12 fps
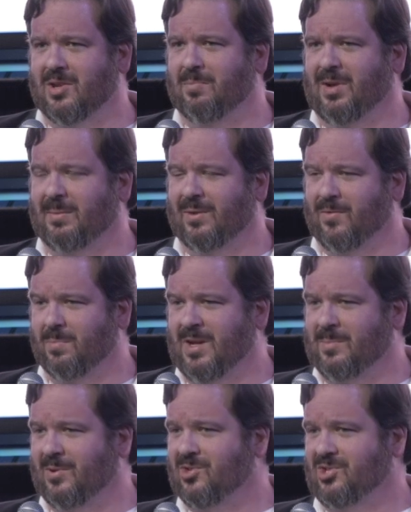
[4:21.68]
to their public for
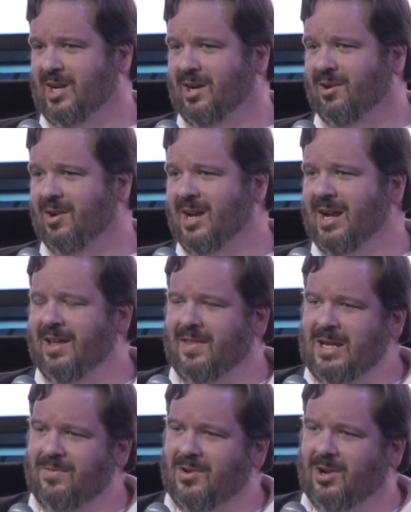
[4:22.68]
people to share.
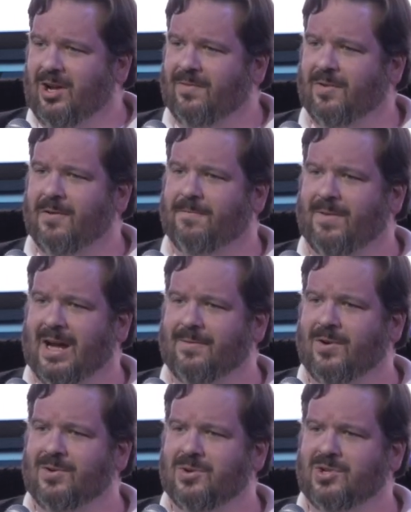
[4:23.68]
They even offer a
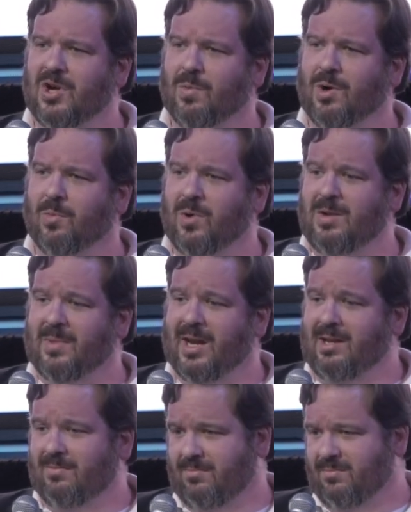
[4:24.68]
€500
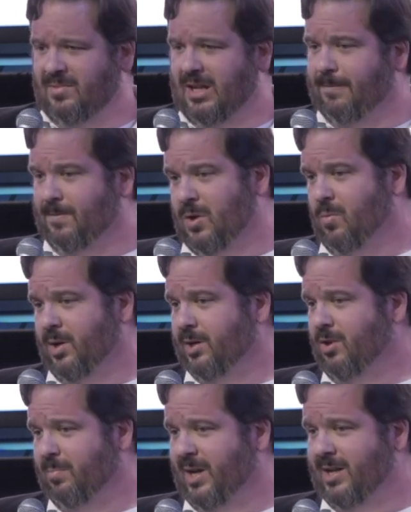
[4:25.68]
rebate if you want to
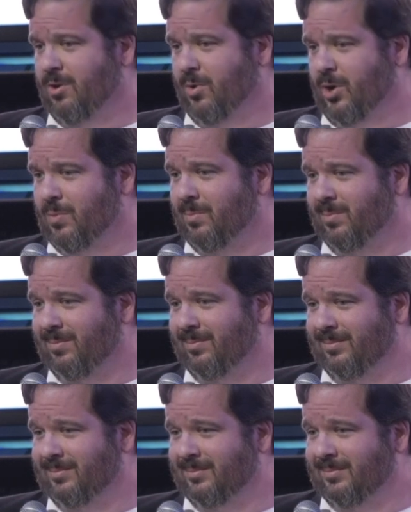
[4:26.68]
go buy your own.
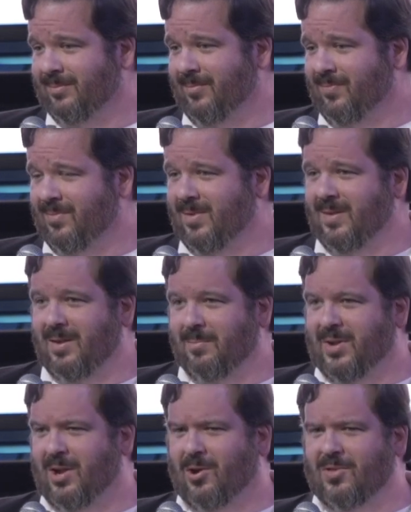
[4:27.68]

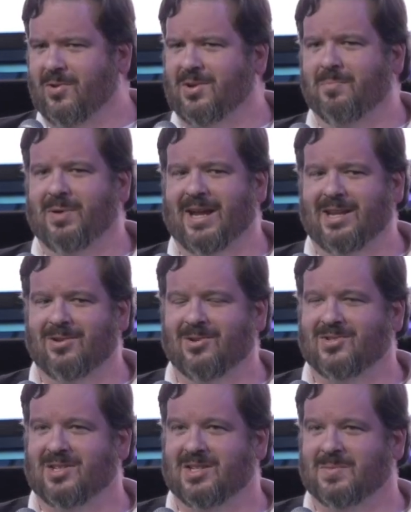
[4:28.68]
But are there
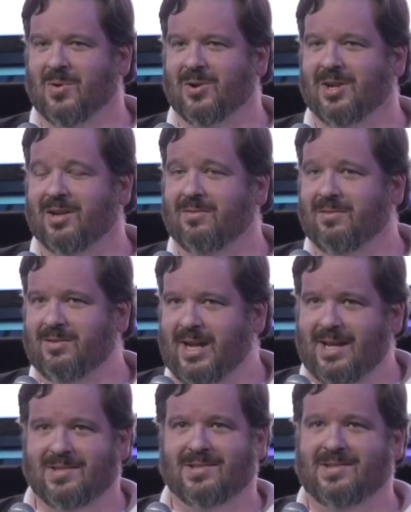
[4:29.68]
competitors in this market?
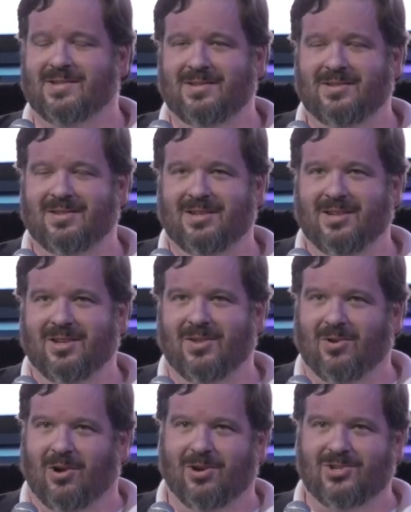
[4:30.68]
Yes.
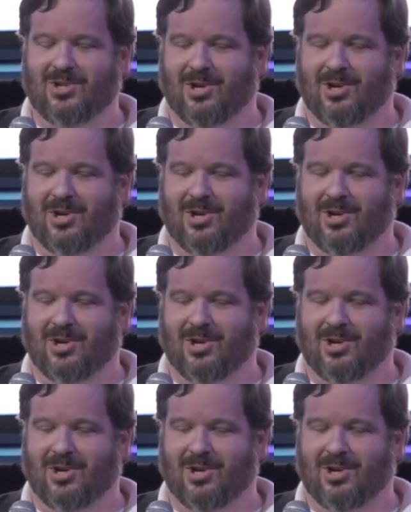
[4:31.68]
There are